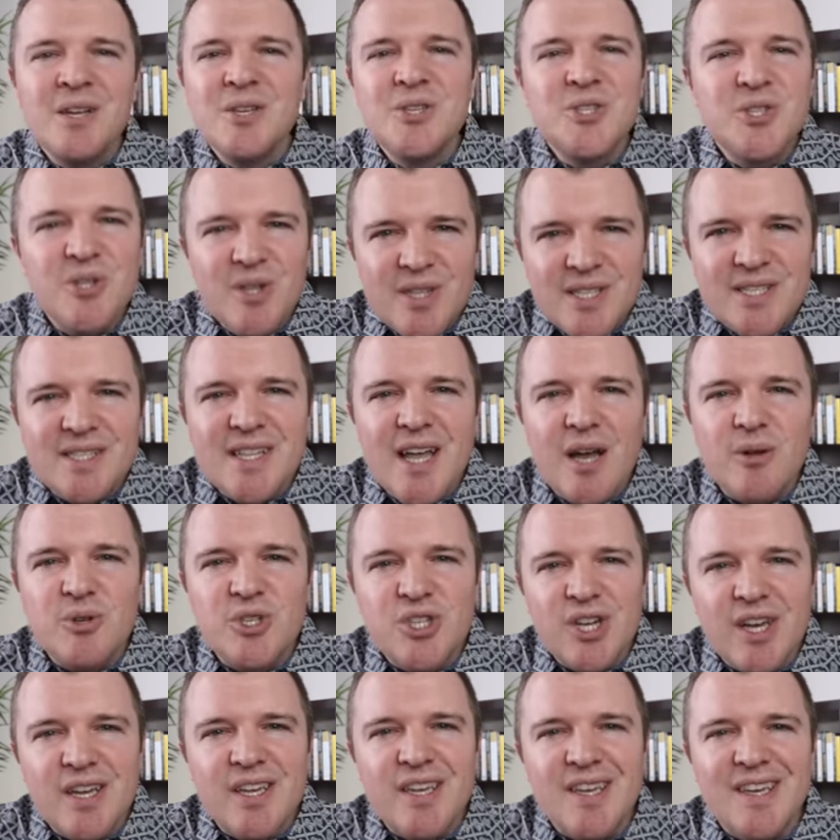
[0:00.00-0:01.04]
So let's now
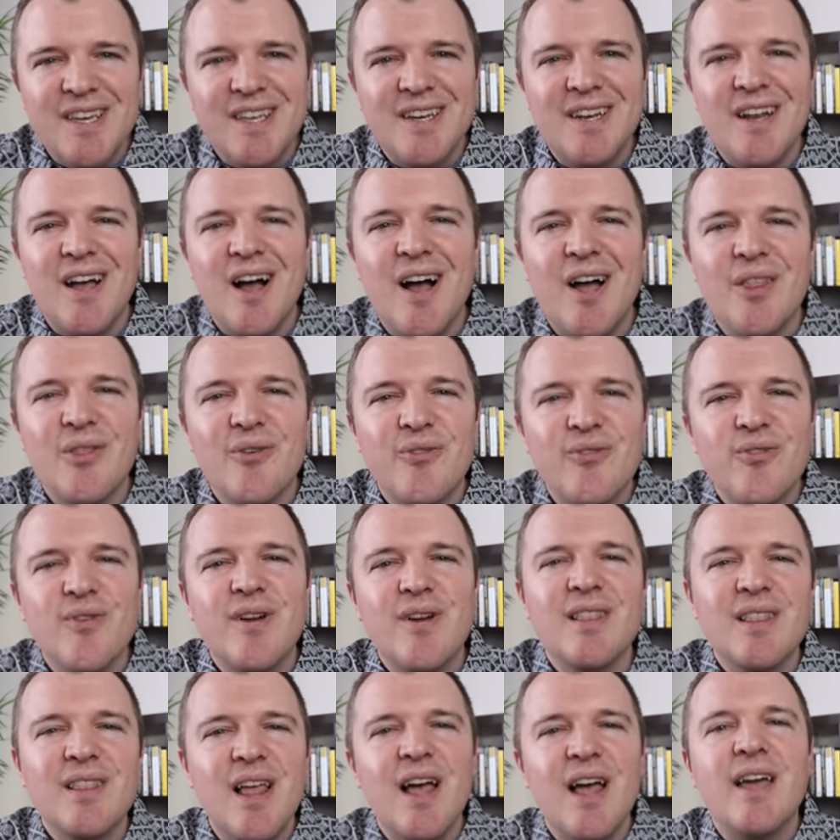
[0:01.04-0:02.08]
check in on the
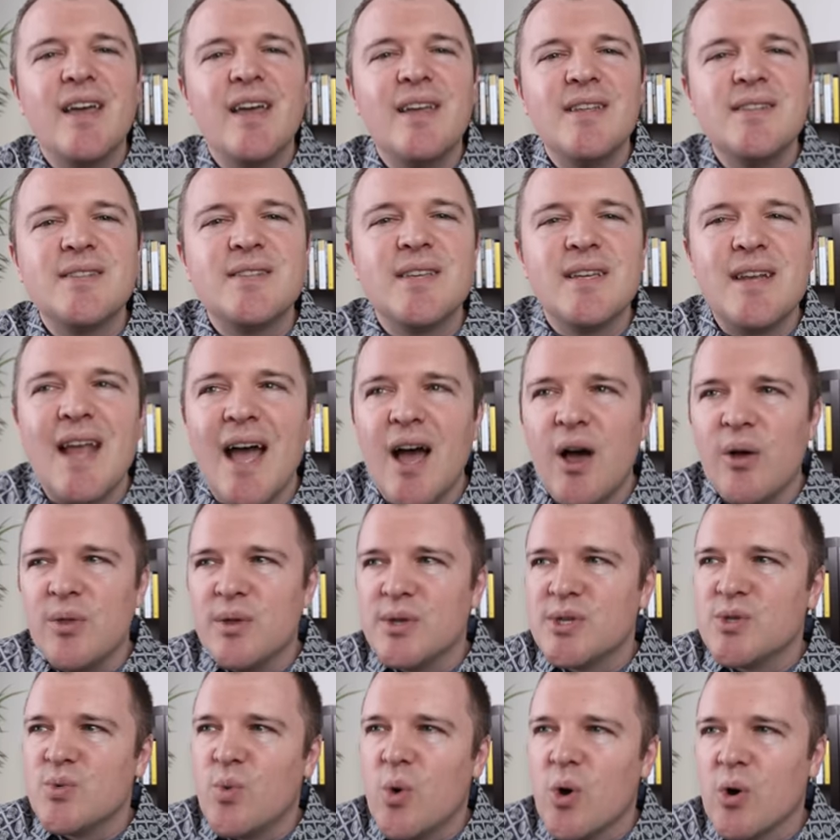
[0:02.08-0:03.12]
front lines and how
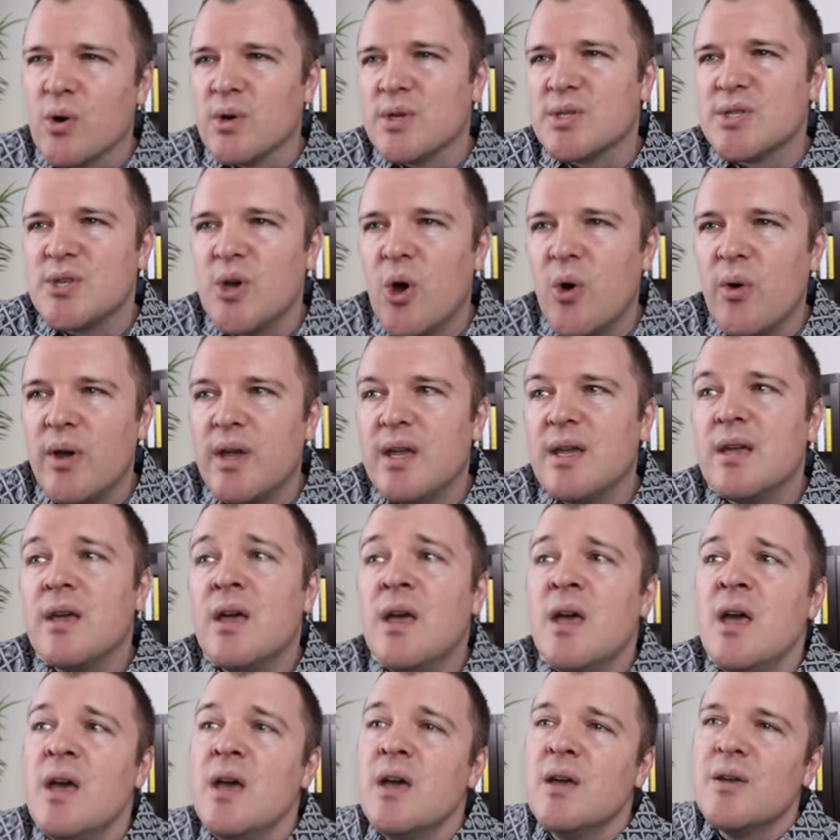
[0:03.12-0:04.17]
this war is going.
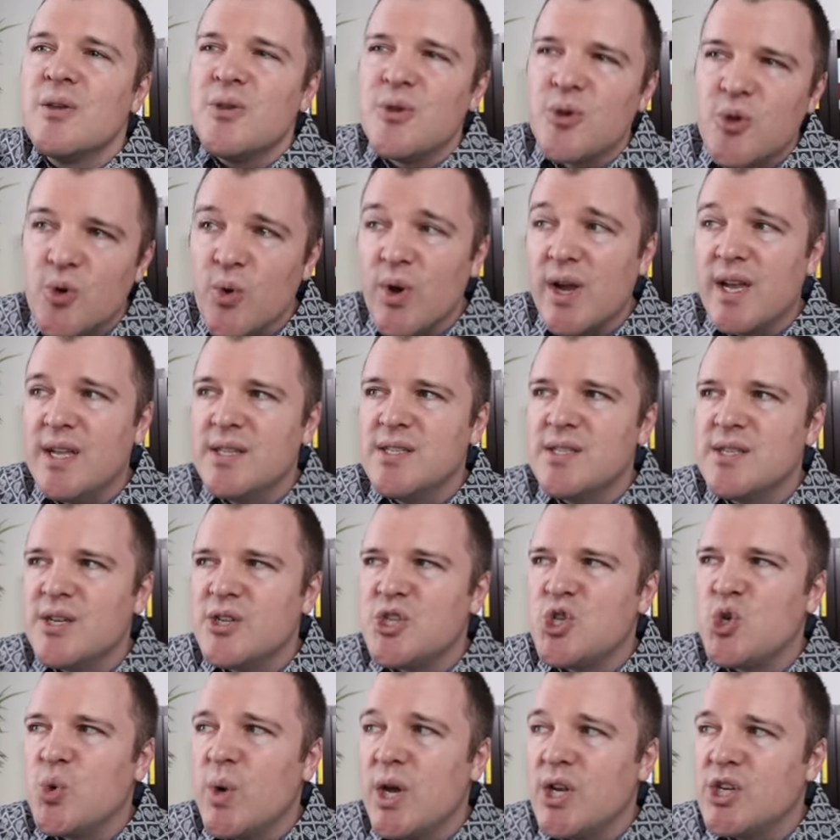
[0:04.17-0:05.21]
Ukraine
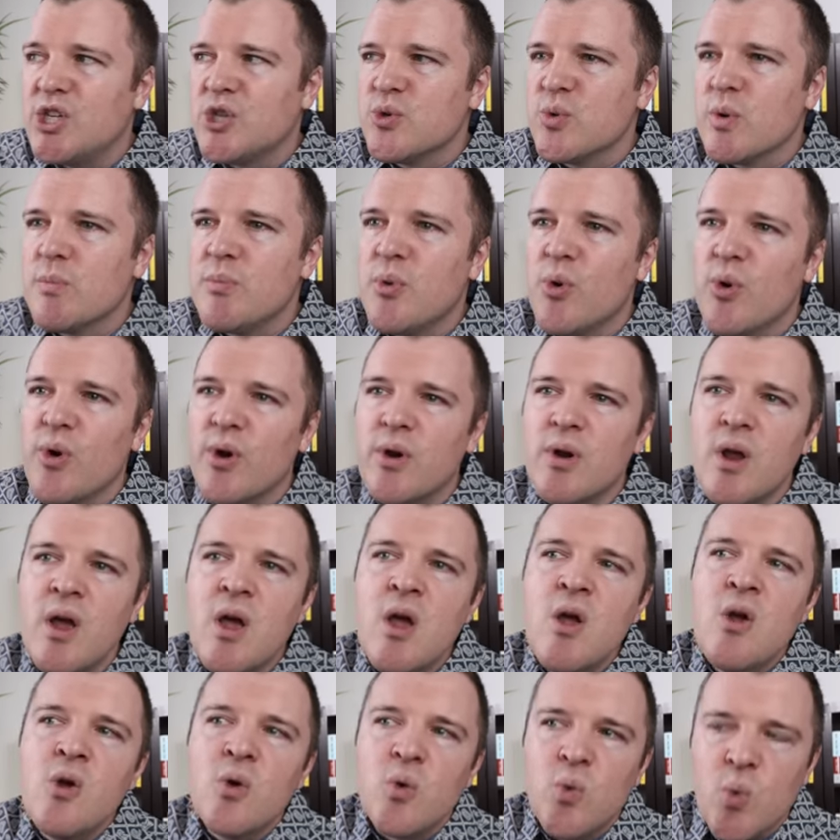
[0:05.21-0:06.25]
situation report
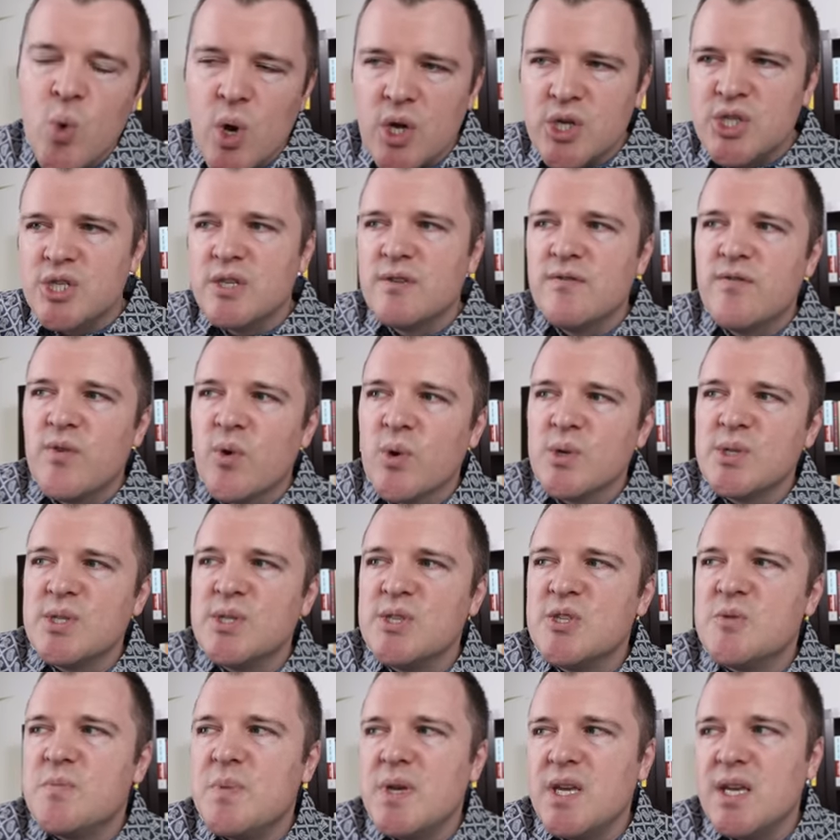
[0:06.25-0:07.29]
Russian
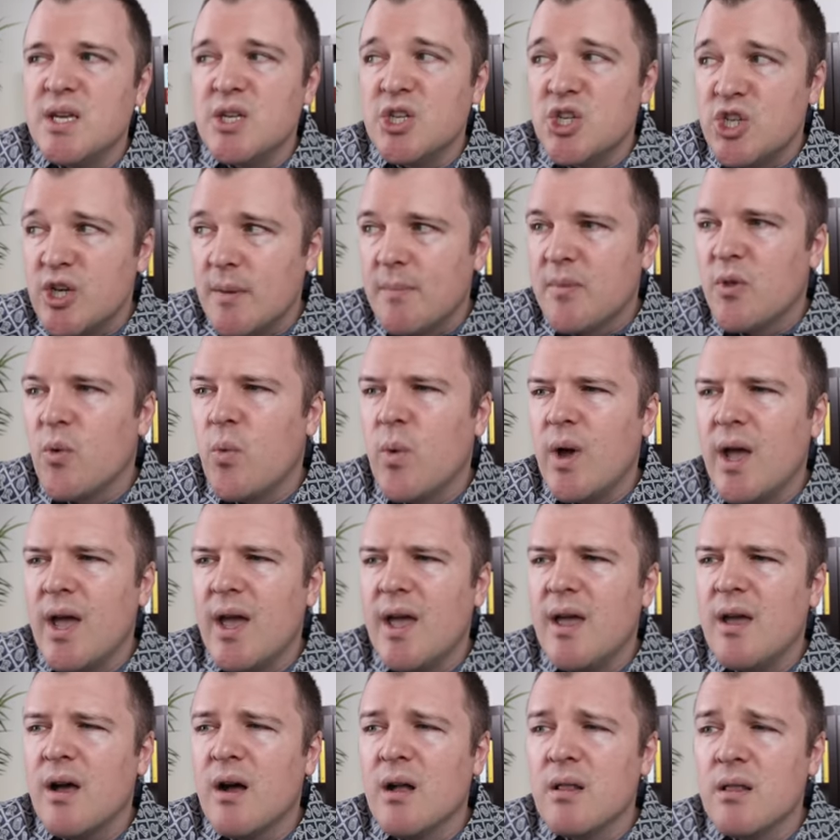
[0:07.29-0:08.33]
forces being chipped
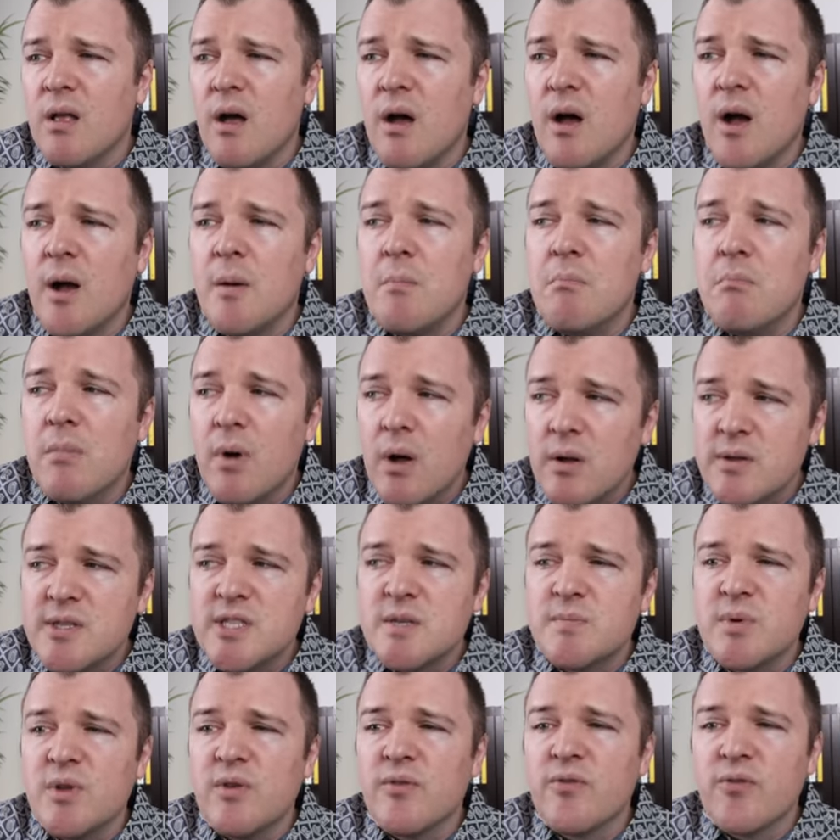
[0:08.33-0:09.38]
away along
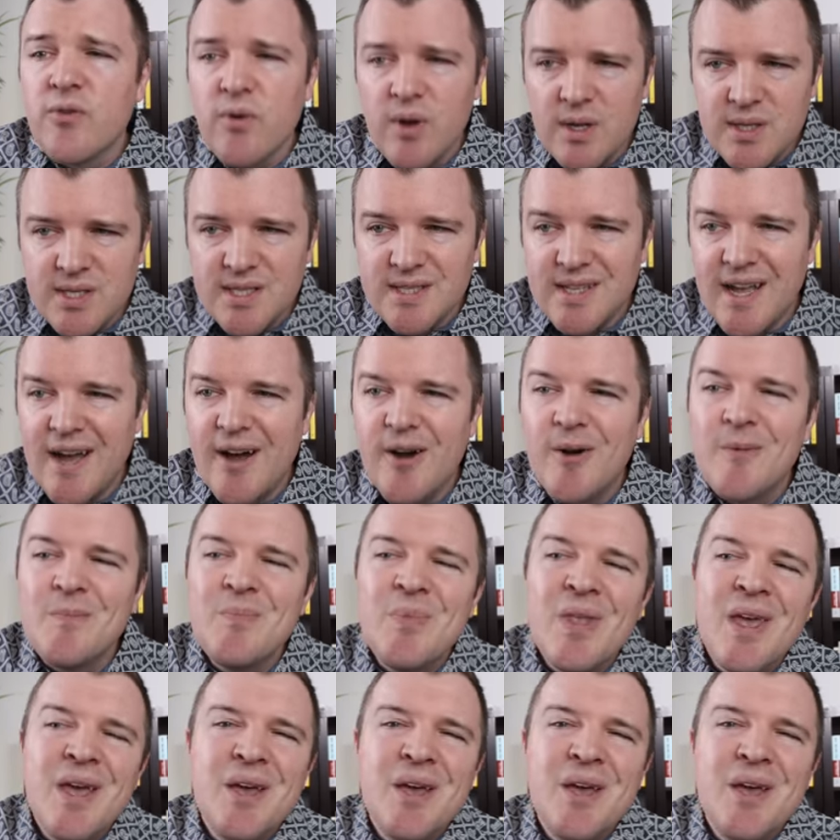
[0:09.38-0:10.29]
multiple fronts now.